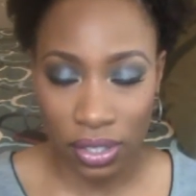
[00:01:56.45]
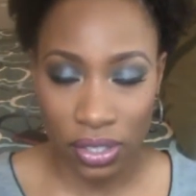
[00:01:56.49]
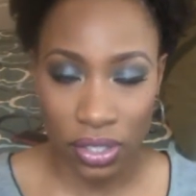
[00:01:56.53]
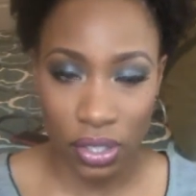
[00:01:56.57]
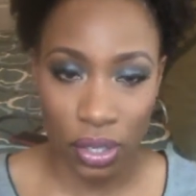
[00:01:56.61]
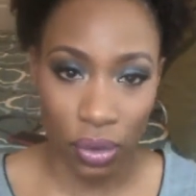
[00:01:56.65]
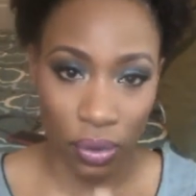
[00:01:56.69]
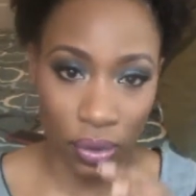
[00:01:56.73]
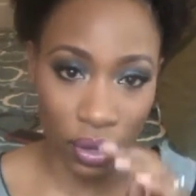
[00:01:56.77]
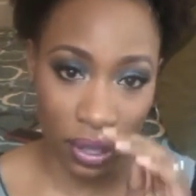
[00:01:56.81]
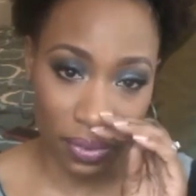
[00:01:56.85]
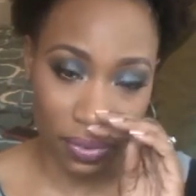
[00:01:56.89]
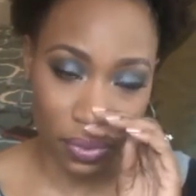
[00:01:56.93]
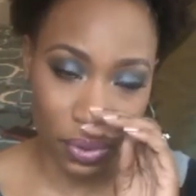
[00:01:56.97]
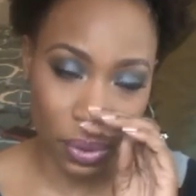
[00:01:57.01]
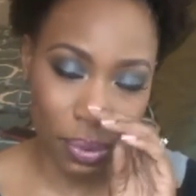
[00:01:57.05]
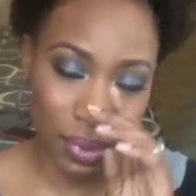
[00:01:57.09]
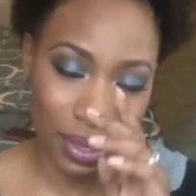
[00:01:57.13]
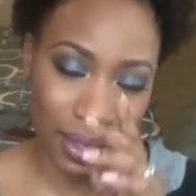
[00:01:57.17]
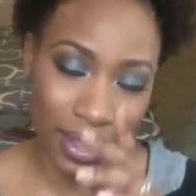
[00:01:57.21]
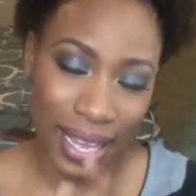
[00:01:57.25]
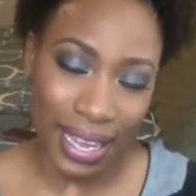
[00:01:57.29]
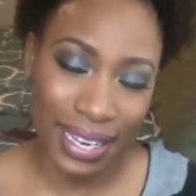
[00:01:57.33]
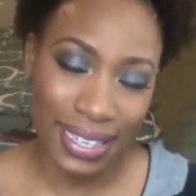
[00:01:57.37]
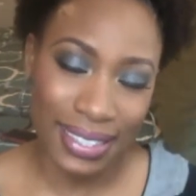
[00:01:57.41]
So if you
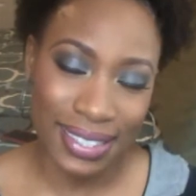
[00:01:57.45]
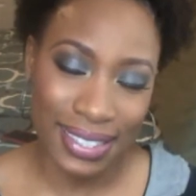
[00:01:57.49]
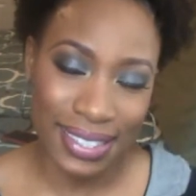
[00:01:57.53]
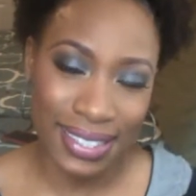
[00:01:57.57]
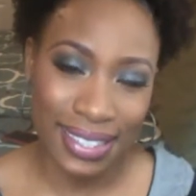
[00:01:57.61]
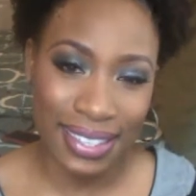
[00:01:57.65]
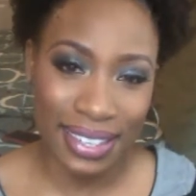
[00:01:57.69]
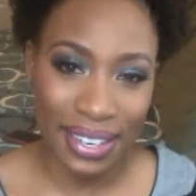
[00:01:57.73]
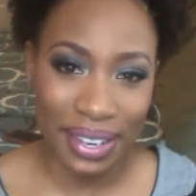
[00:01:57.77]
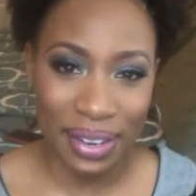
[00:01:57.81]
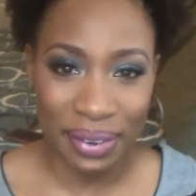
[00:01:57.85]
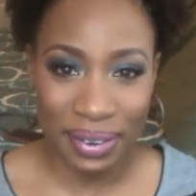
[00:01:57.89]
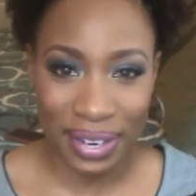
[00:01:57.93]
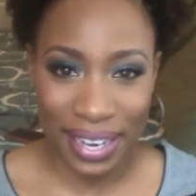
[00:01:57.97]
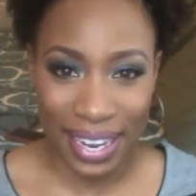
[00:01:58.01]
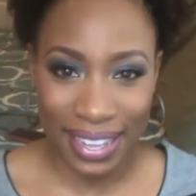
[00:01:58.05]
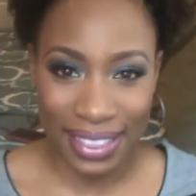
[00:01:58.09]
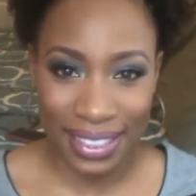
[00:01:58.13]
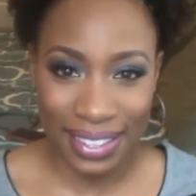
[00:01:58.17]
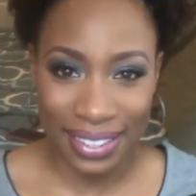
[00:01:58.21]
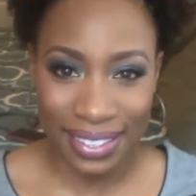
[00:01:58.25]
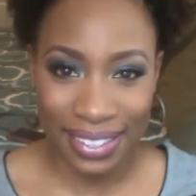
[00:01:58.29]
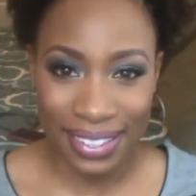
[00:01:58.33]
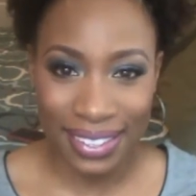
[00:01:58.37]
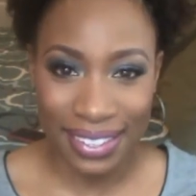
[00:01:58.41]
would like to see how I got
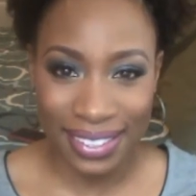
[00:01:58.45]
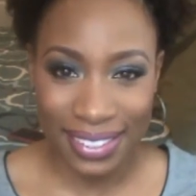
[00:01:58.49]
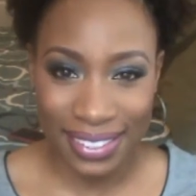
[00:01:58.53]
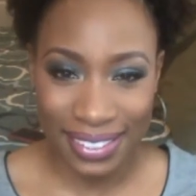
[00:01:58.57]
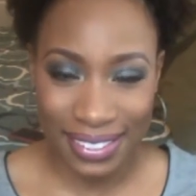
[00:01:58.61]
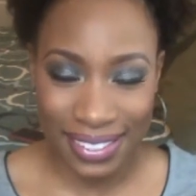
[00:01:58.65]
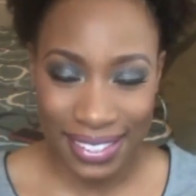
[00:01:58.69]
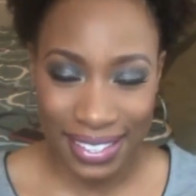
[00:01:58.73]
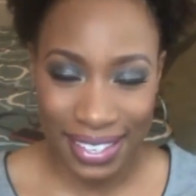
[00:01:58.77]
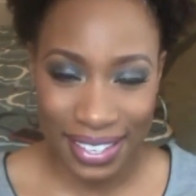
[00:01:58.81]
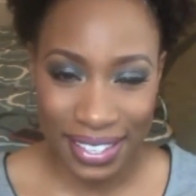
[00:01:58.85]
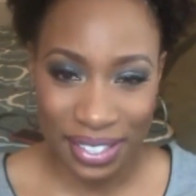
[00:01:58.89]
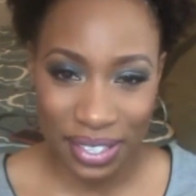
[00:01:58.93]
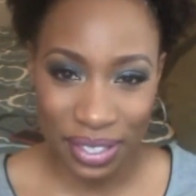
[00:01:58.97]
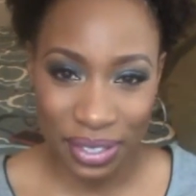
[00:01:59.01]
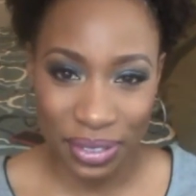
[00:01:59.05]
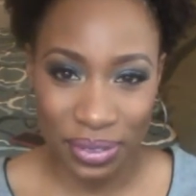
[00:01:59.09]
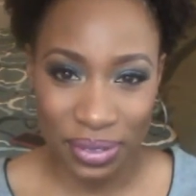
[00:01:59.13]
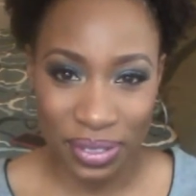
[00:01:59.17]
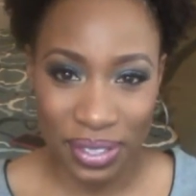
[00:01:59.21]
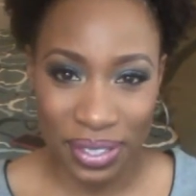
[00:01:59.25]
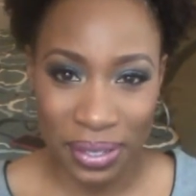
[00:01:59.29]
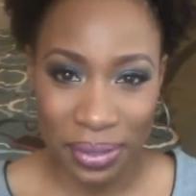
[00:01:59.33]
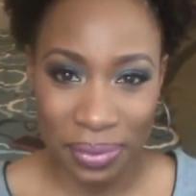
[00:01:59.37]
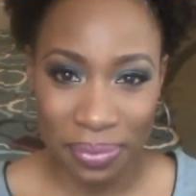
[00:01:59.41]
the look, stay
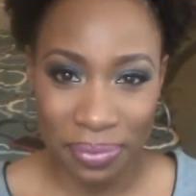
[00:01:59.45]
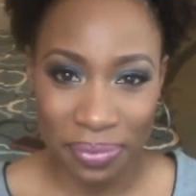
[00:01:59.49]
tuned.